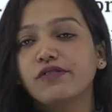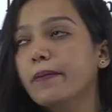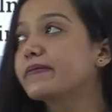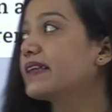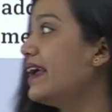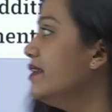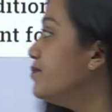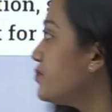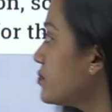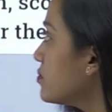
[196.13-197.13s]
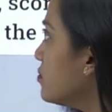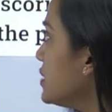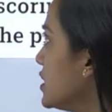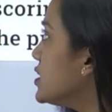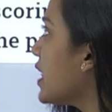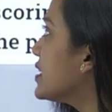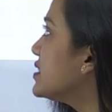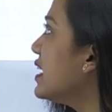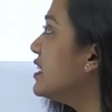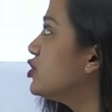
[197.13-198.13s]
website that's
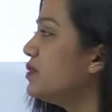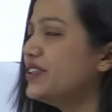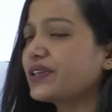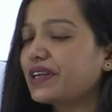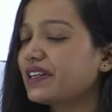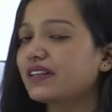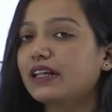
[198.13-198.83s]
the eligibility criteria.